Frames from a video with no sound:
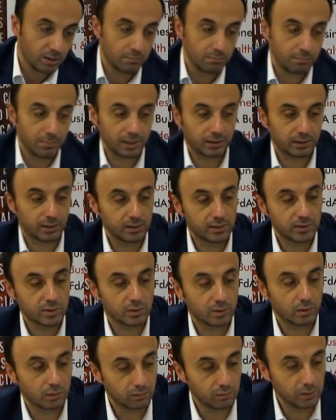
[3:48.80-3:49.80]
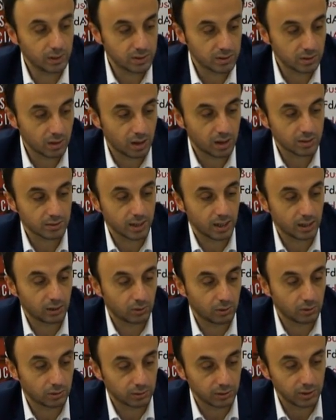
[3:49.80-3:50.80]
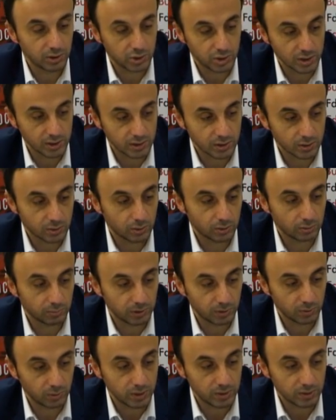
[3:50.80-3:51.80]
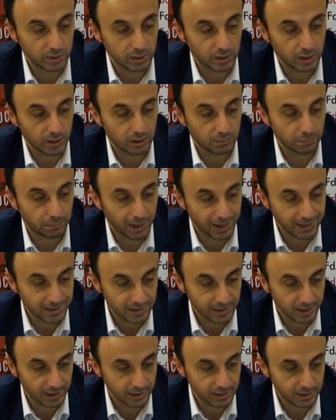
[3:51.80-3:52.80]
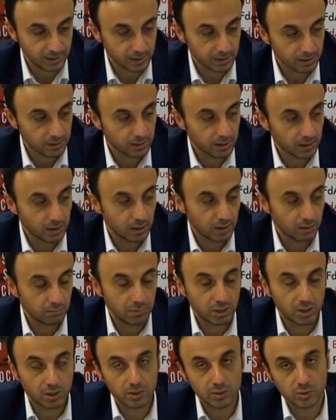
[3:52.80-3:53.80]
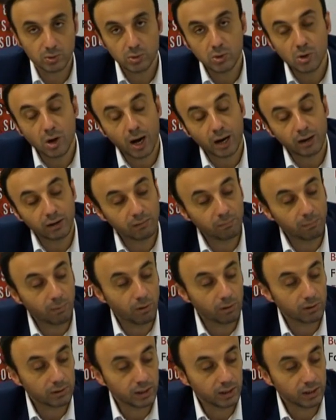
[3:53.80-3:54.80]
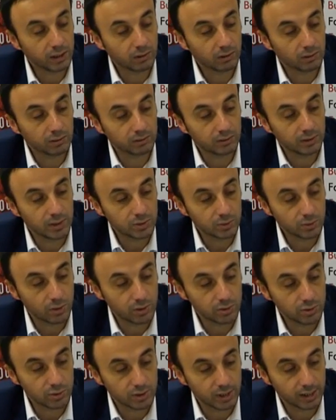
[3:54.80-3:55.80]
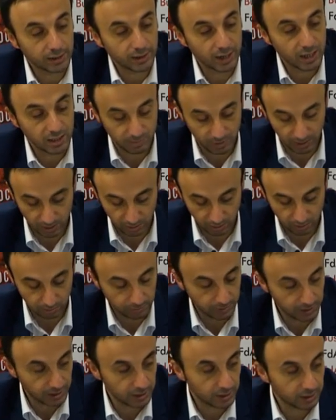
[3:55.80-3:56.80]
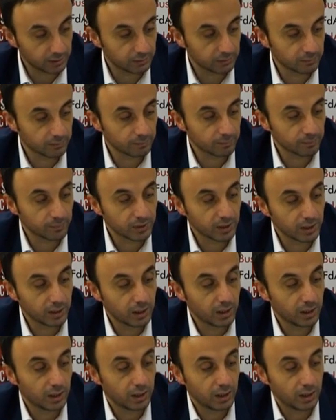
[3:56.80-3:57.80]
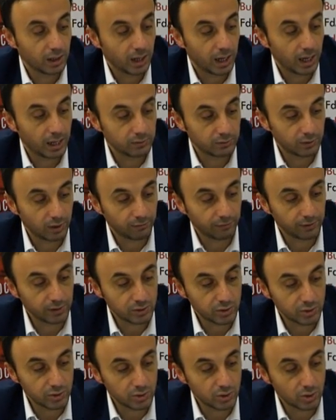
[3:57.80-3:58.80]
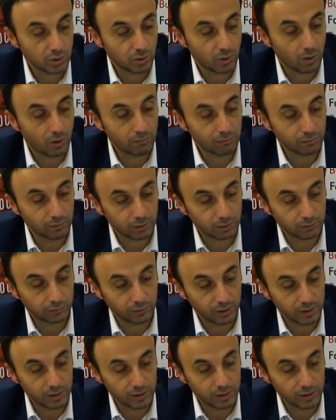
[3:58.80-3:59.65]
Methods, result, and conclusions could be written in past tense because you are reporting on research that has been completed. And referring to your own work, for